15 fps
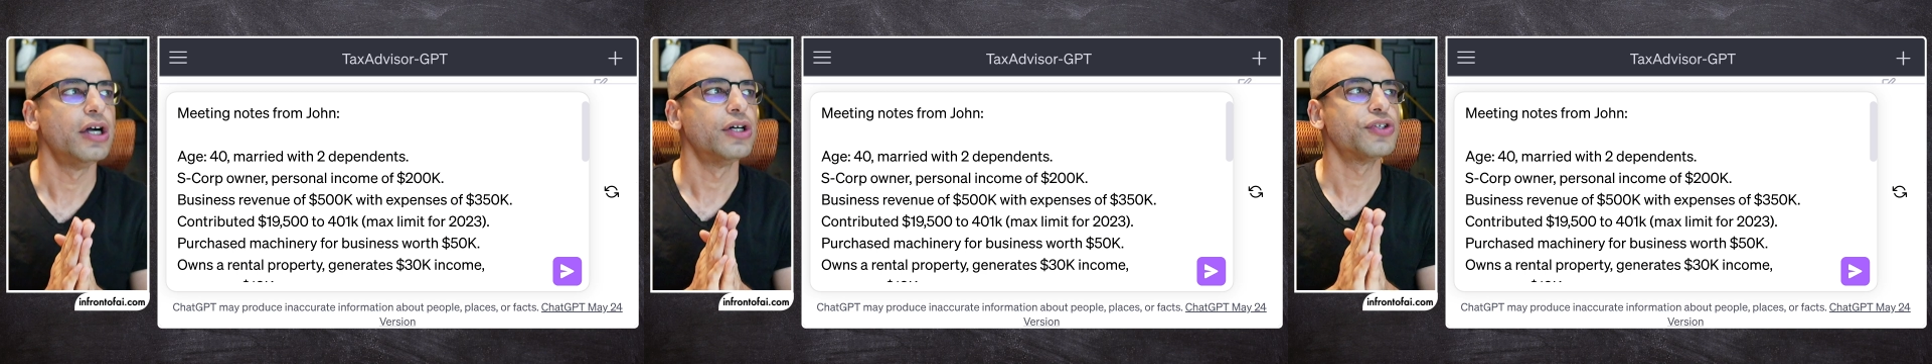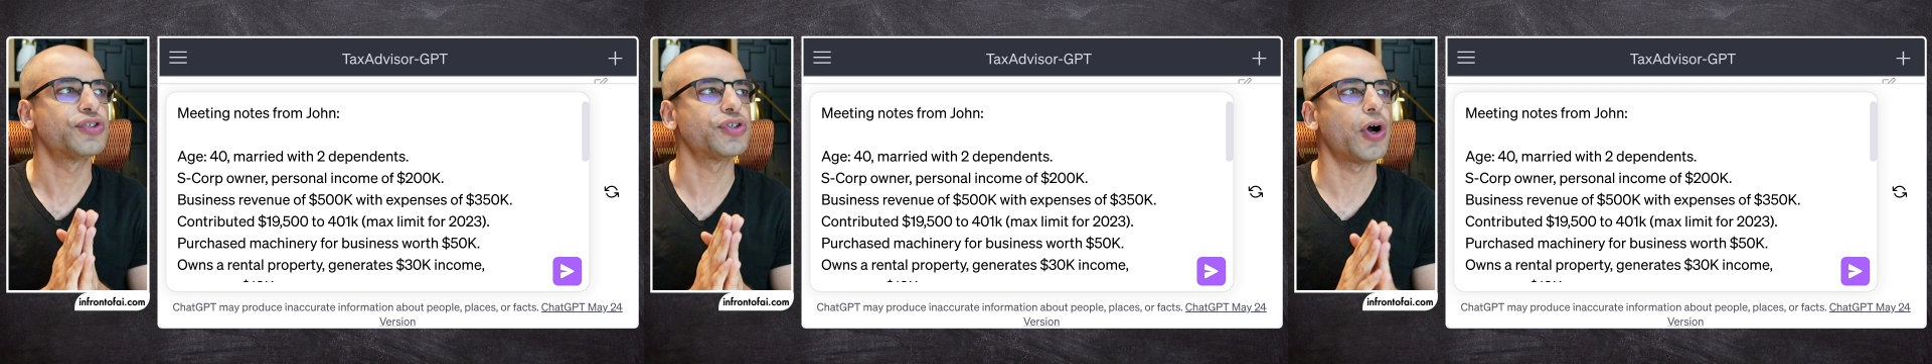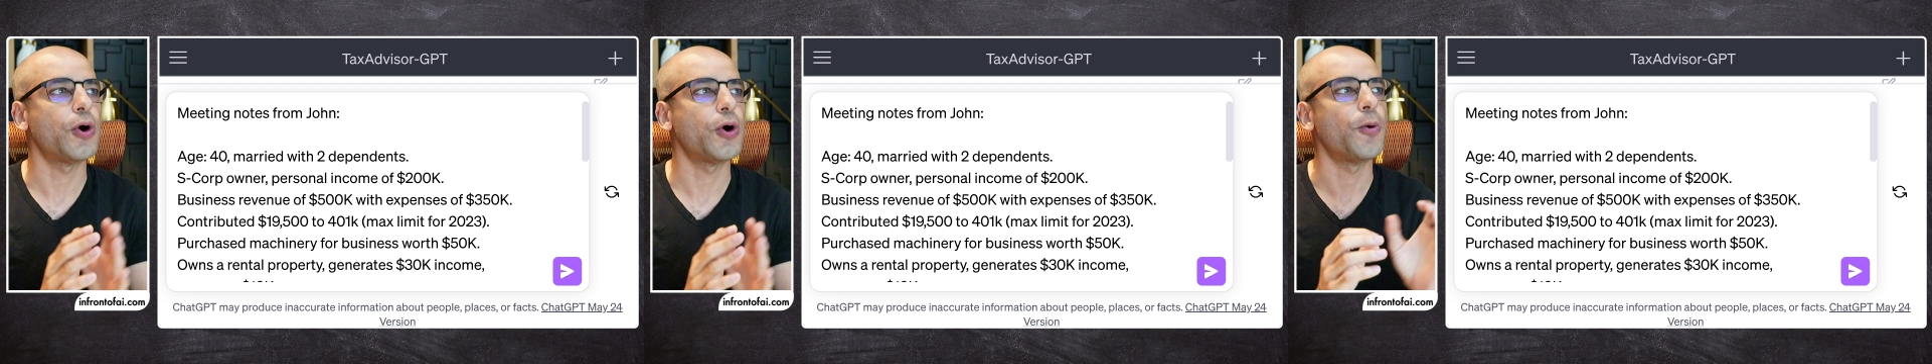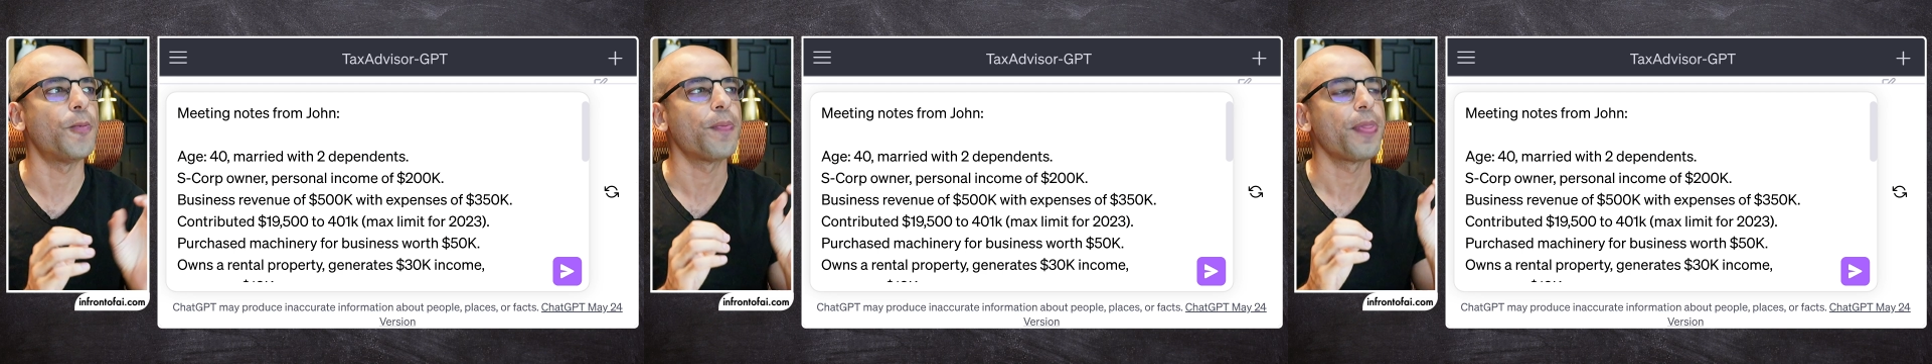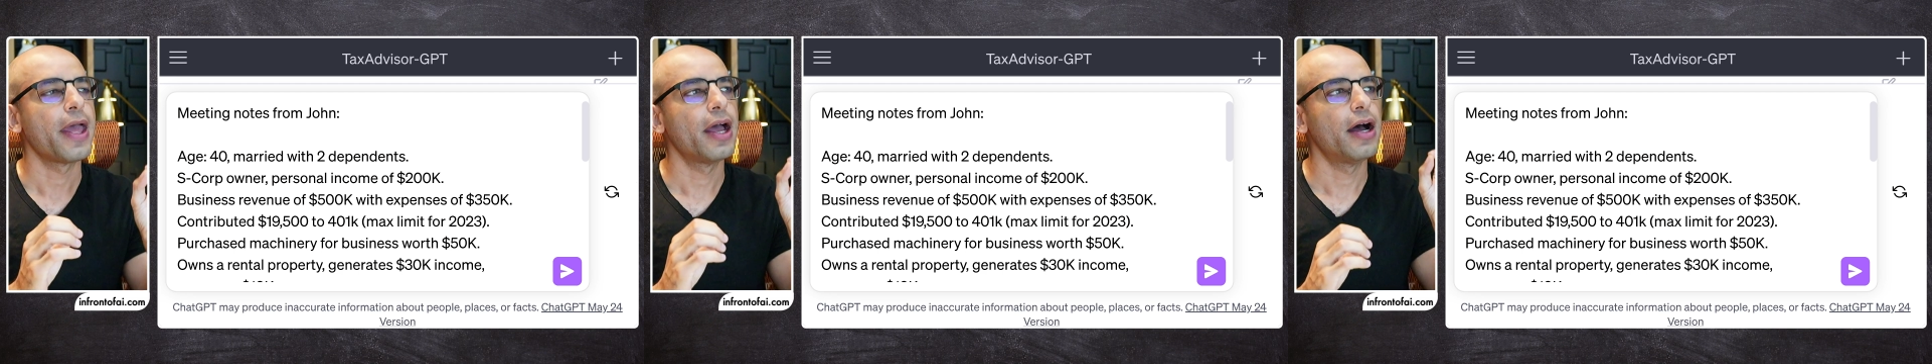So
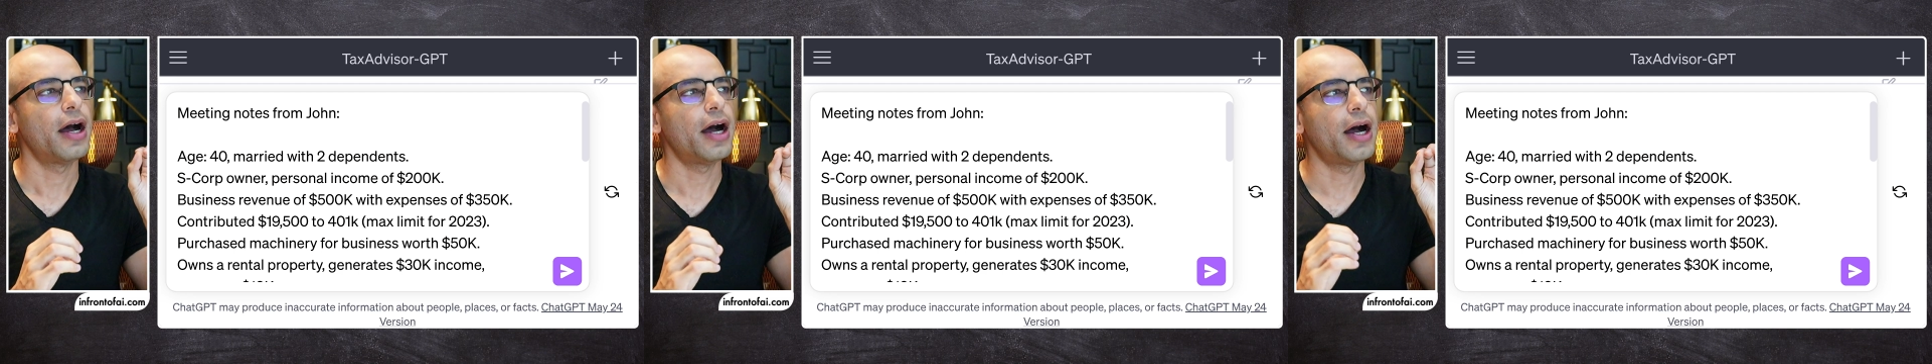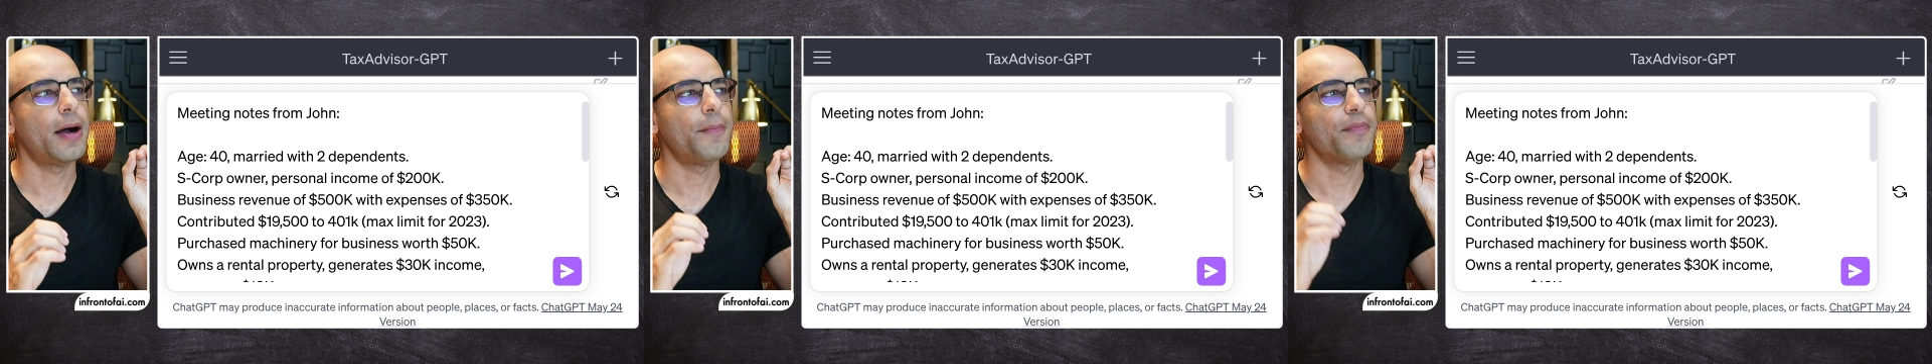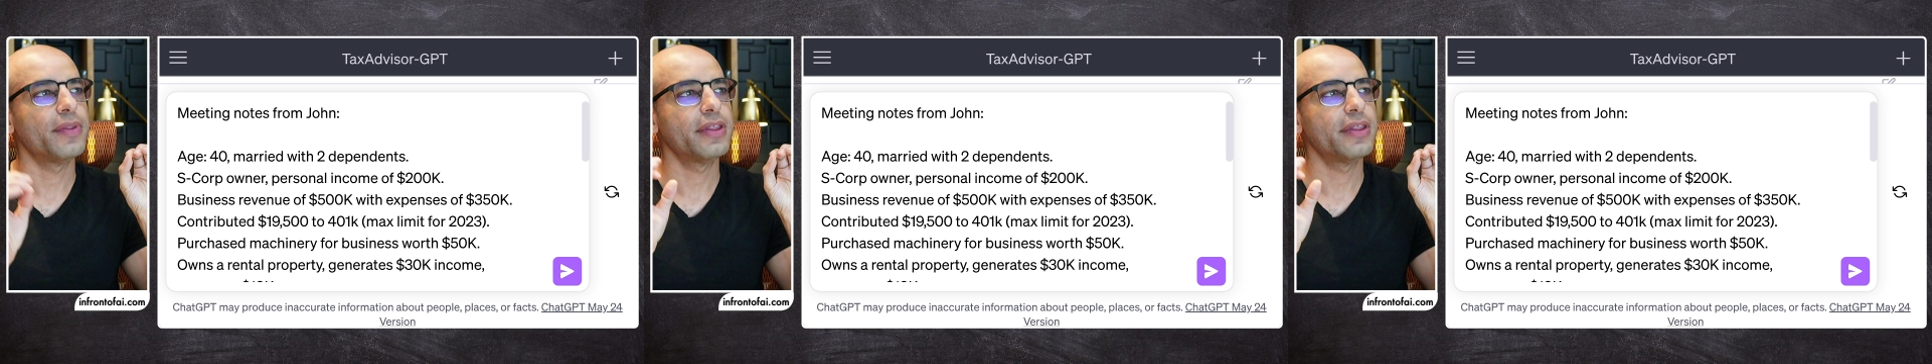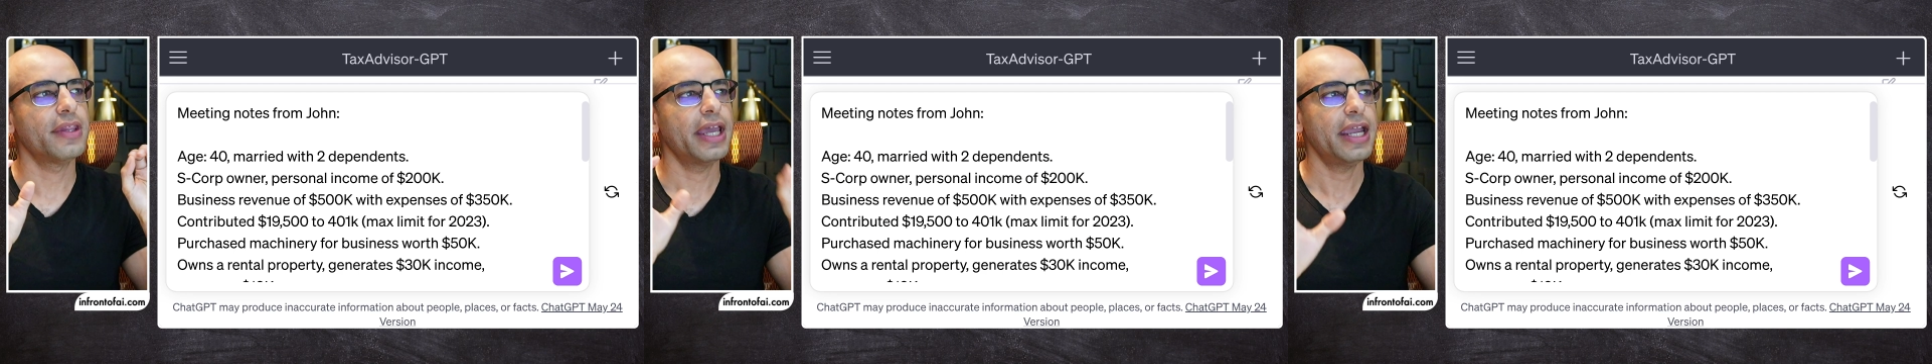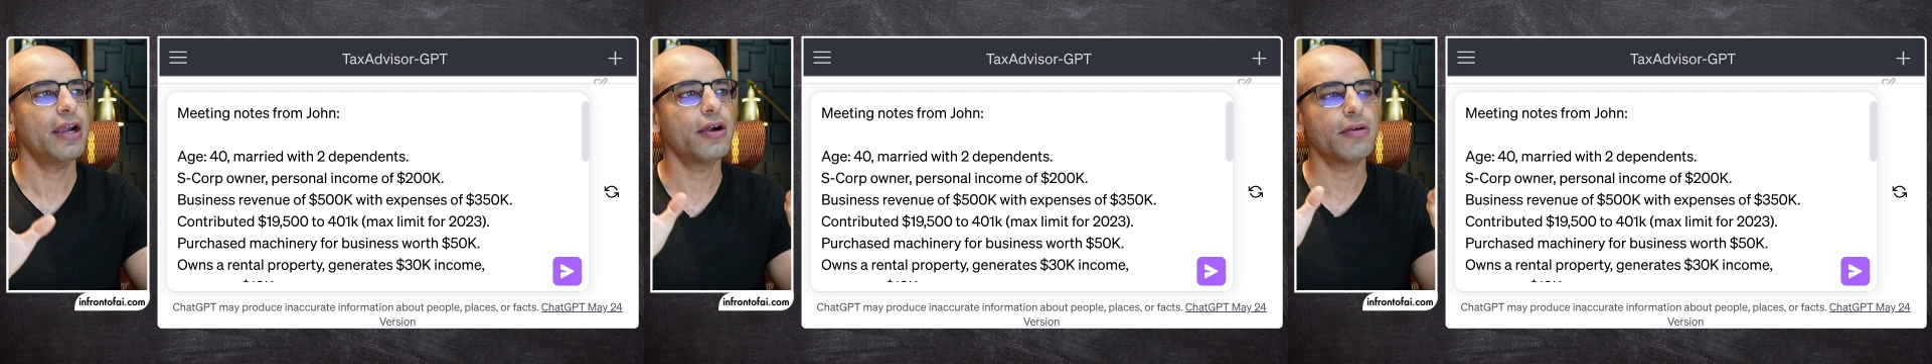
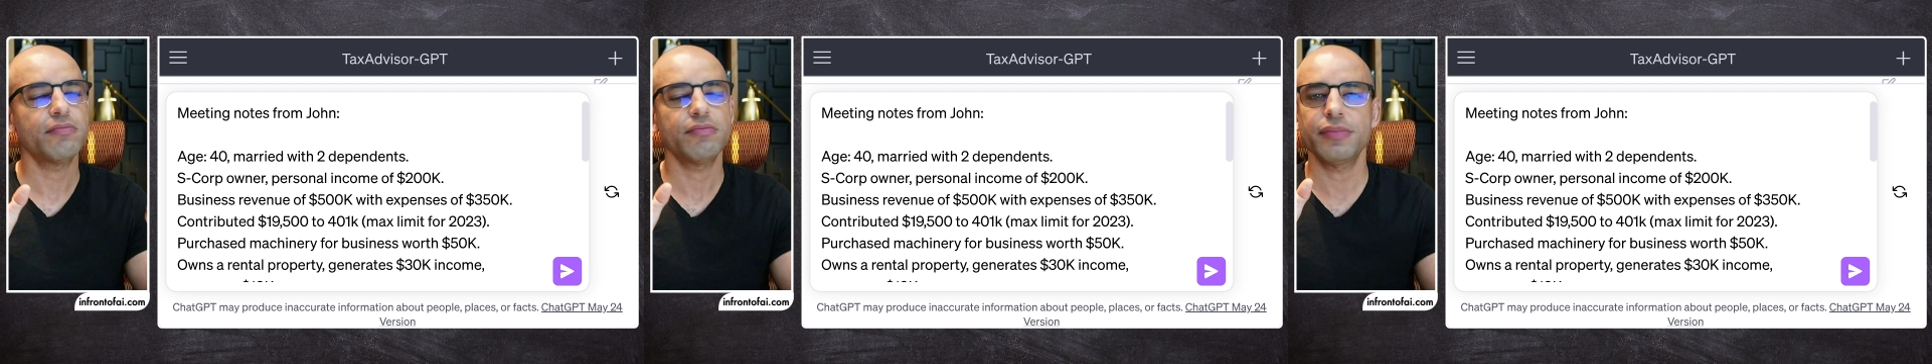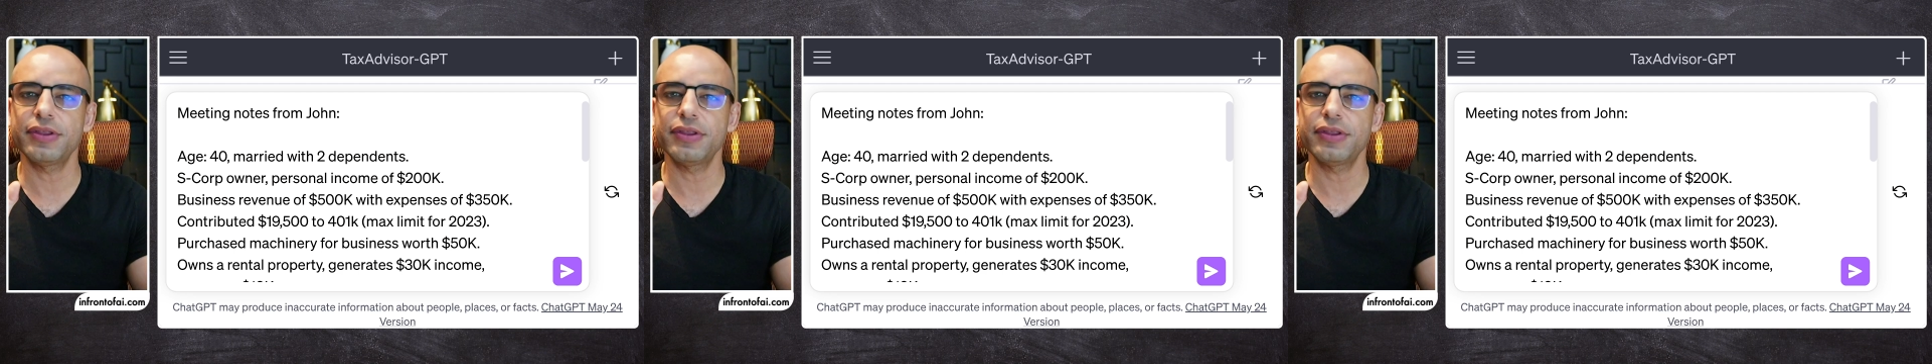here,